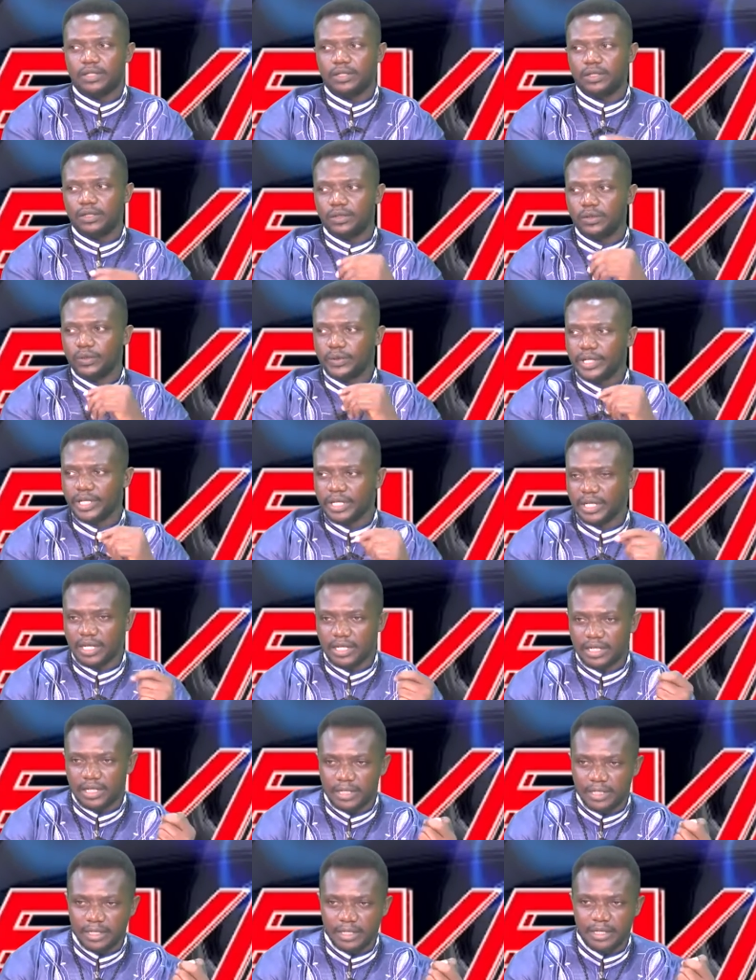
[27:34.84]
looking at
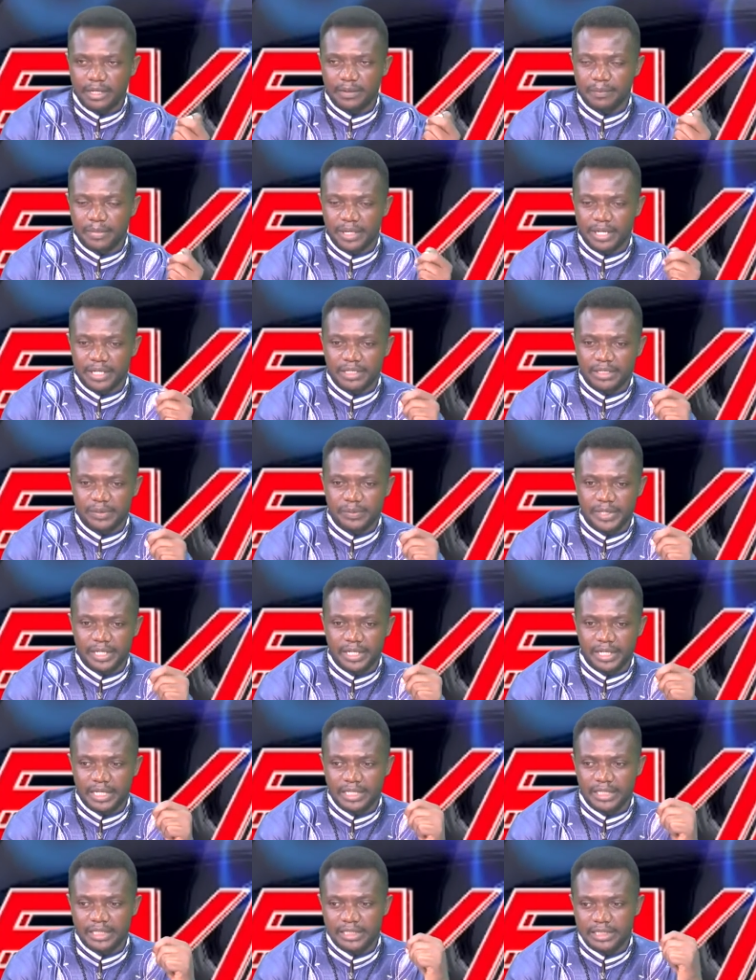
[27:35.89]
the embarrassment
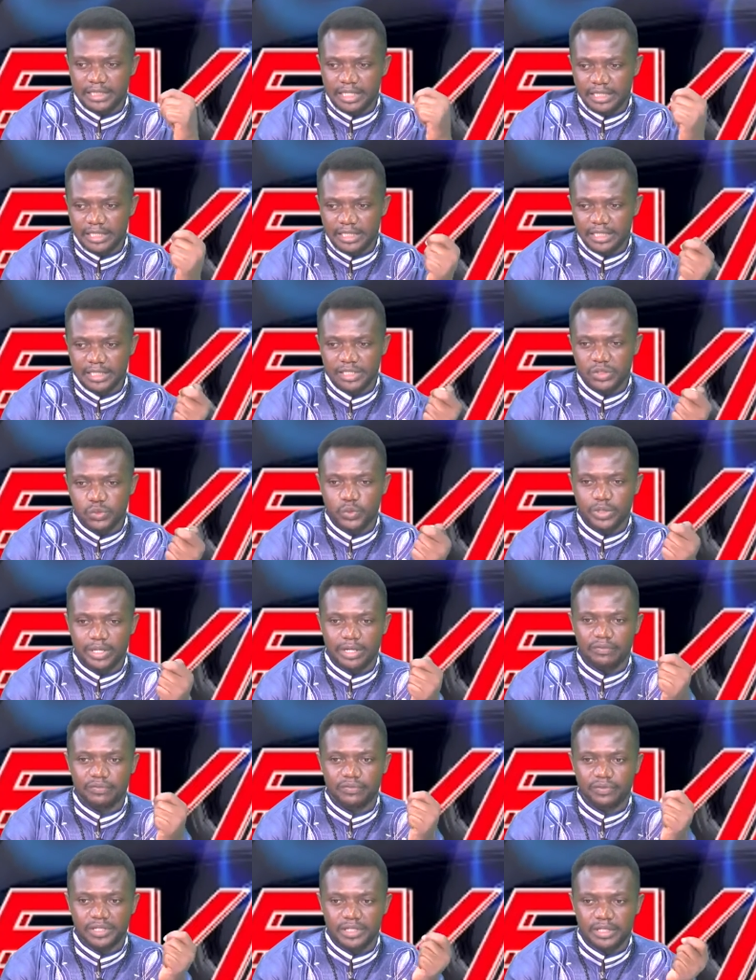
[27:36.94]
and the challenges we are
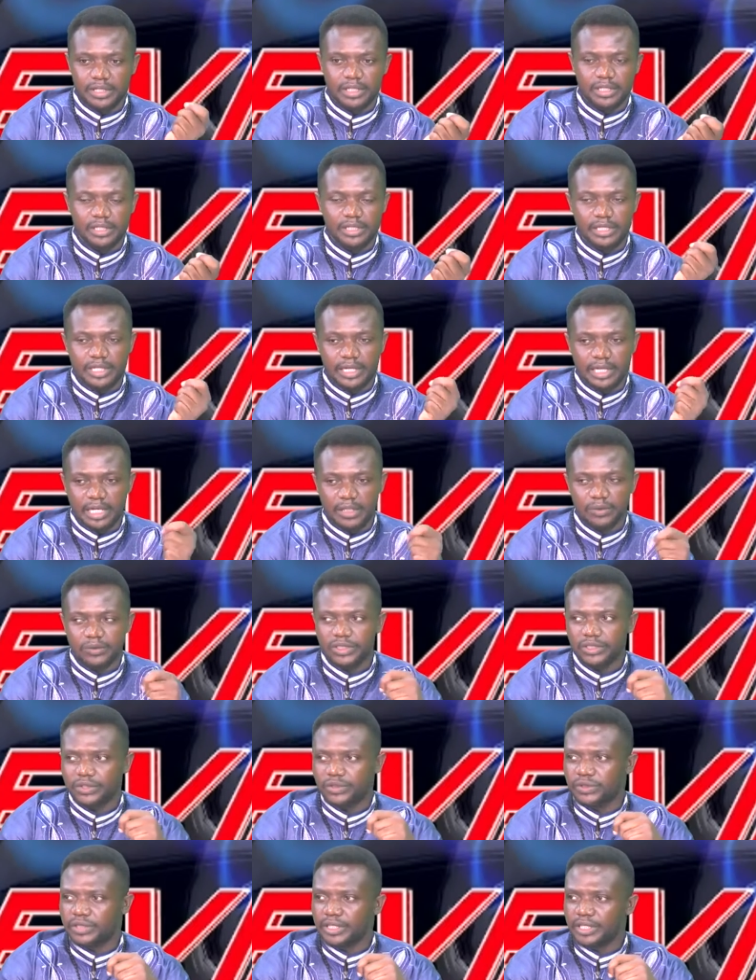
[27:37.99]
facing in the country
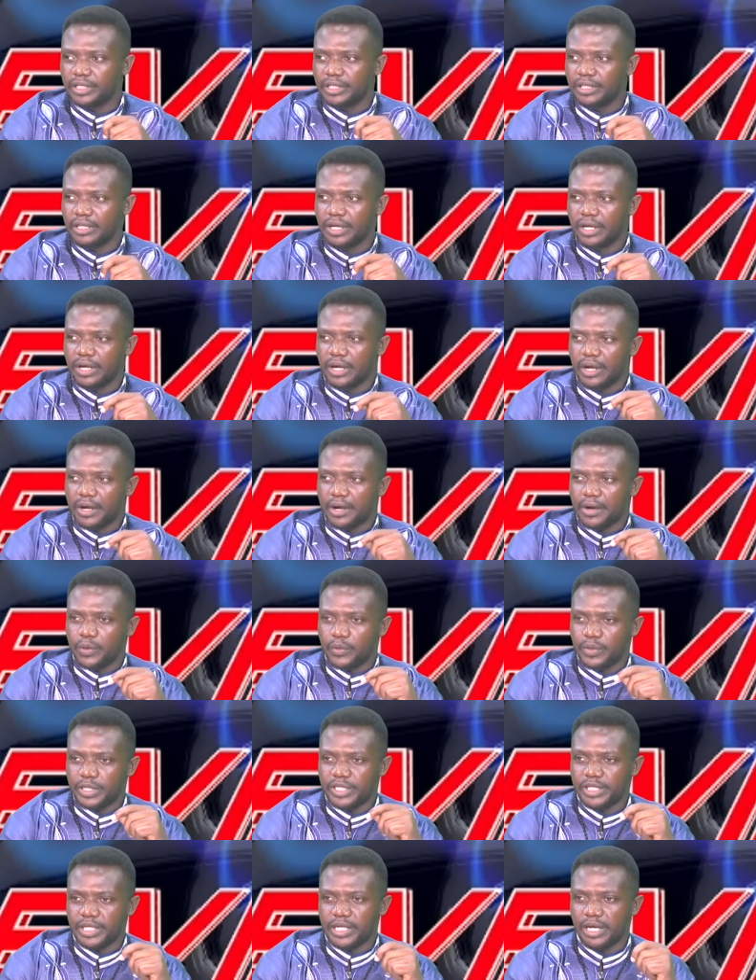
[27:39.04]
today, we
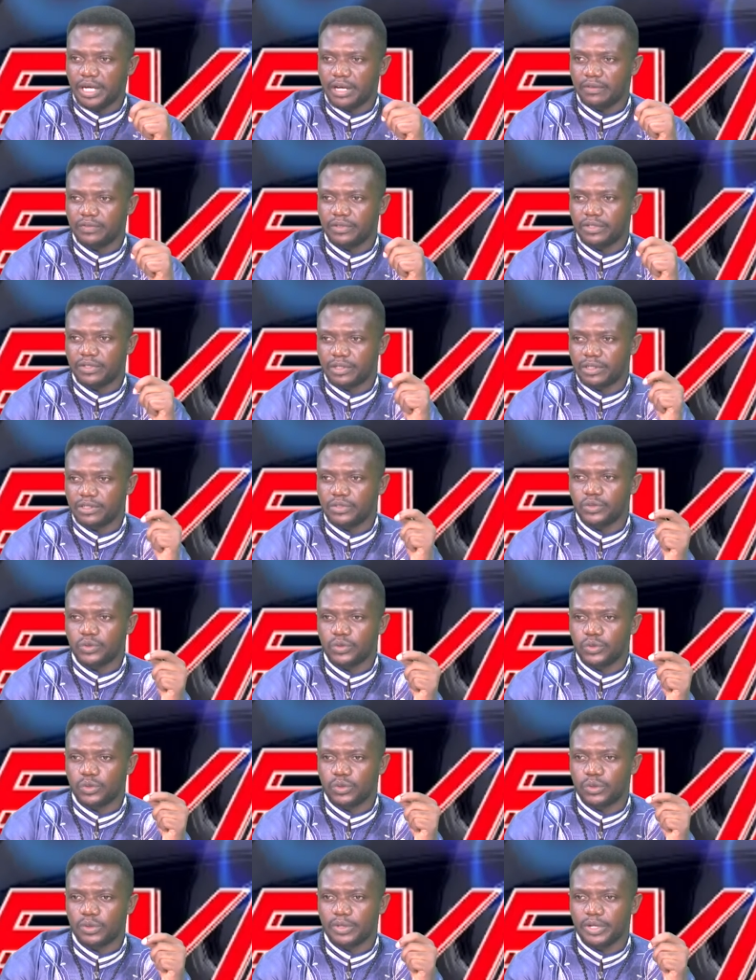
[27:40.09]
still have a lot to
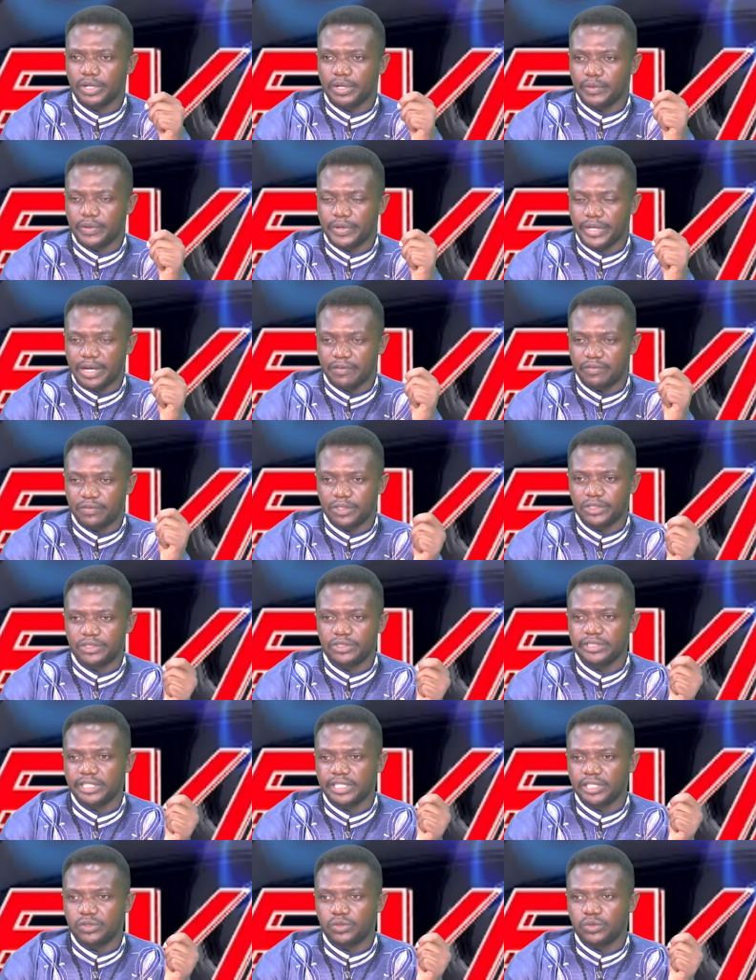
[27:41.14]
go. We are
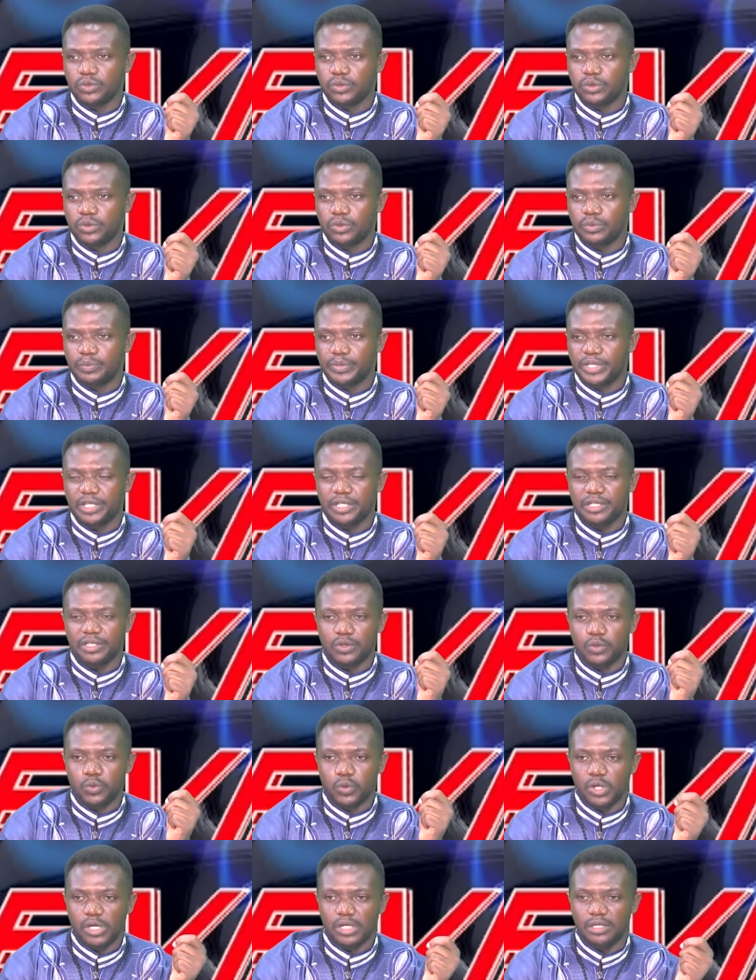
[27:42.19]
fortunate to be in the
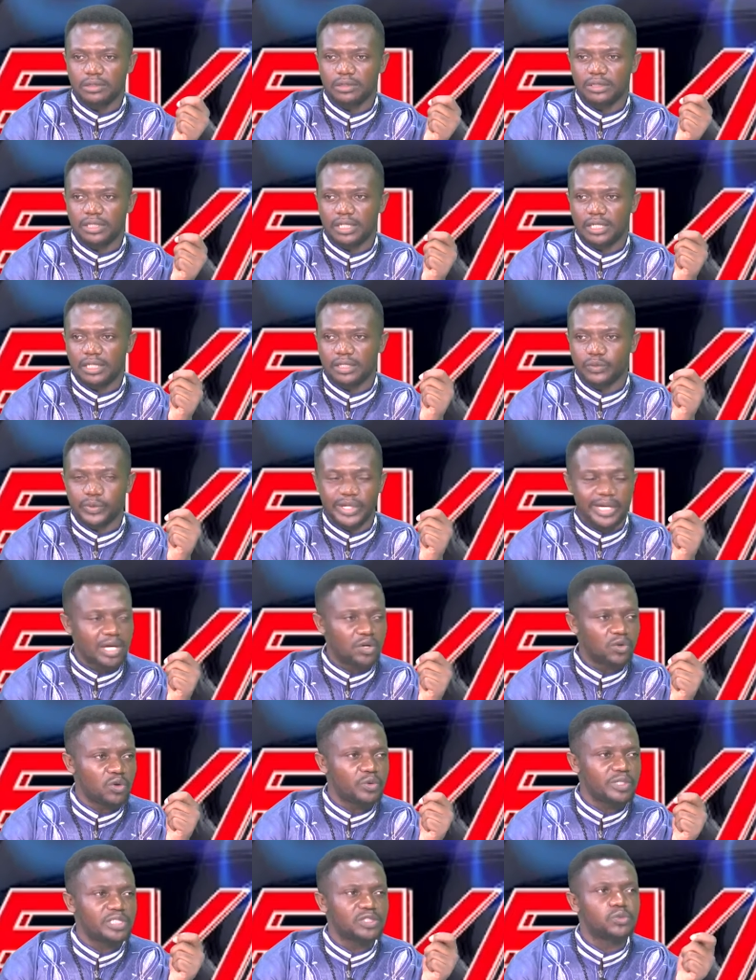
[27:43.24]
world that we can
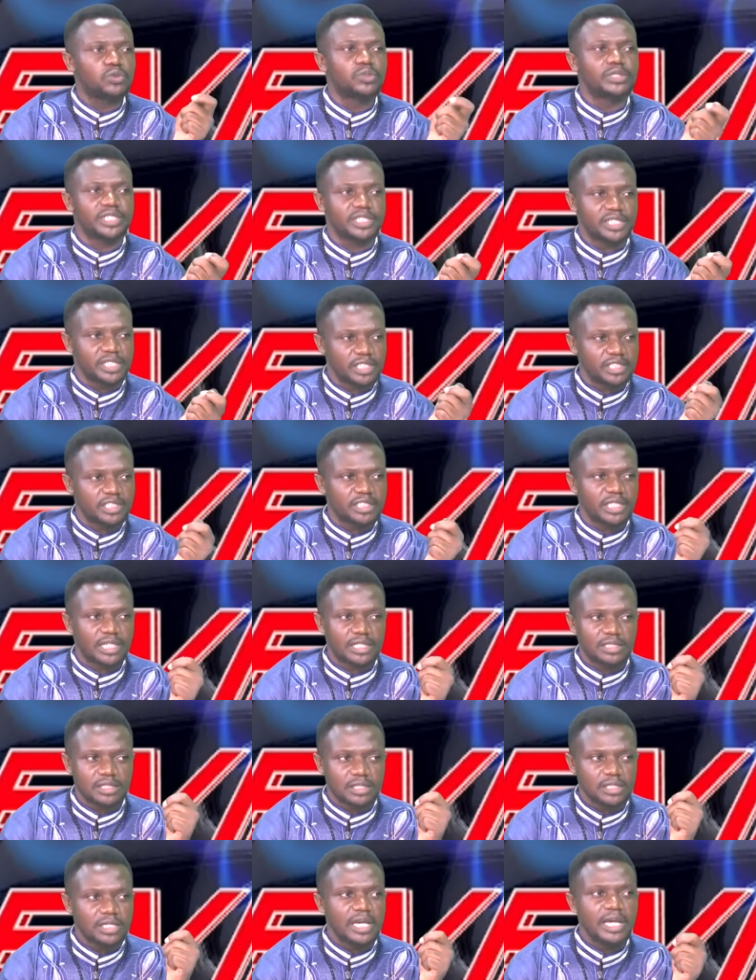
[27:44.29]
always do research
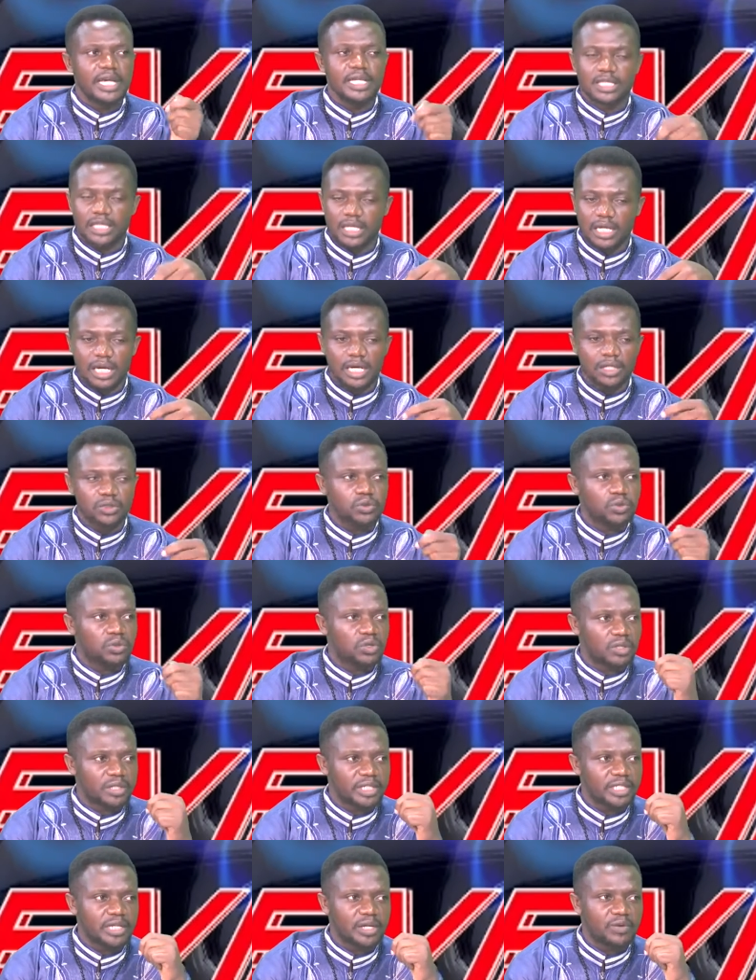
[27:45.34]
and see how to
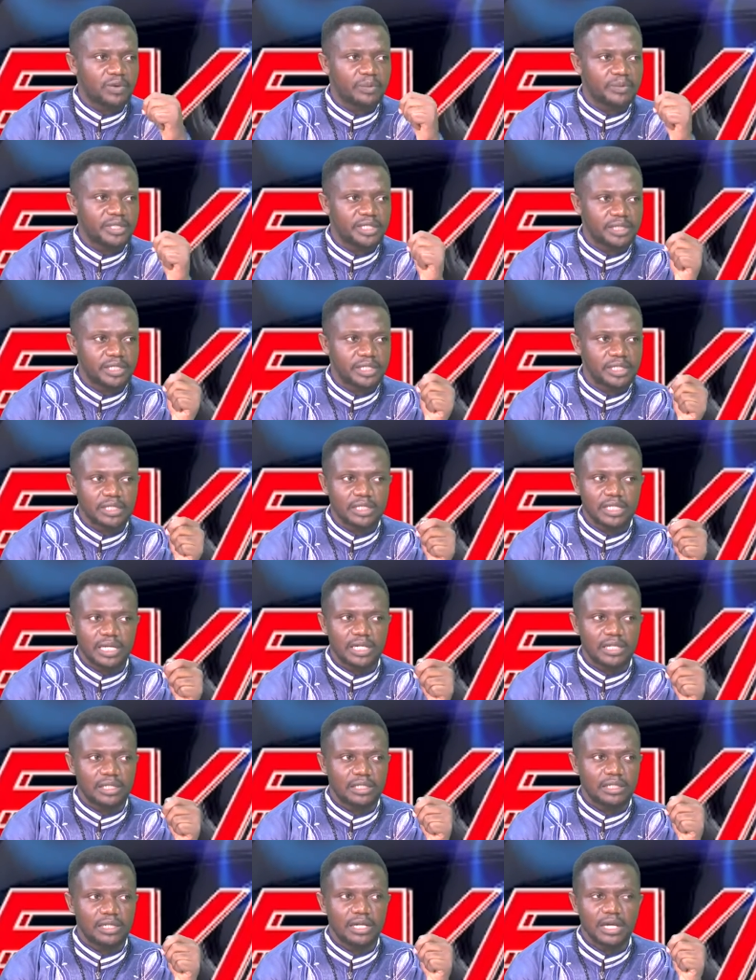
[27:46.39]
correct our mistakes,
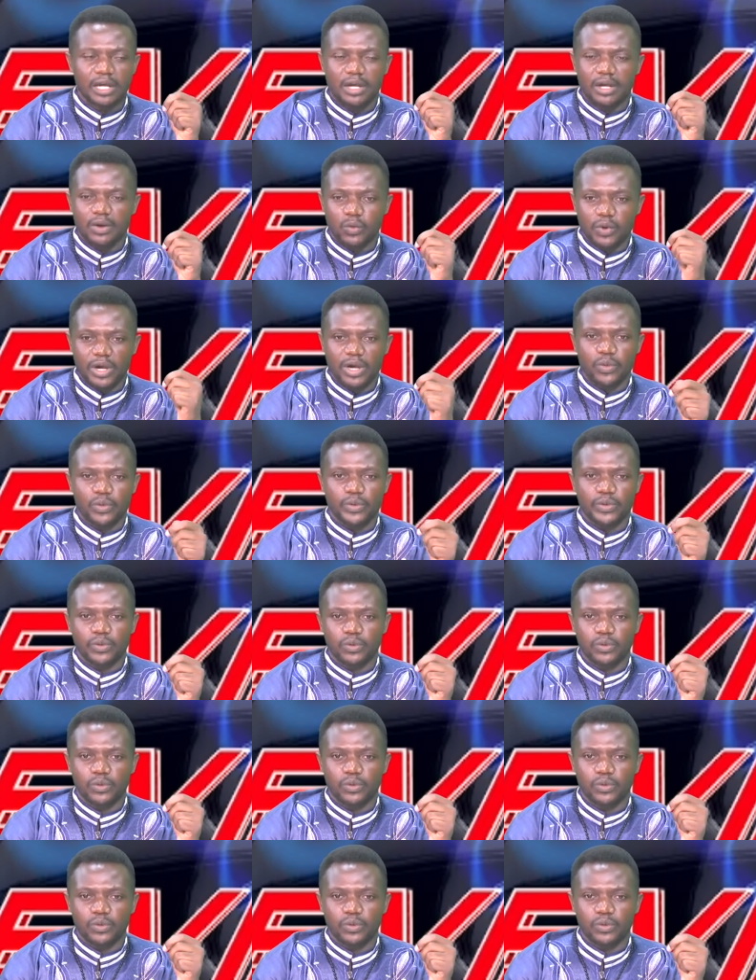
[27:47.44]
and where we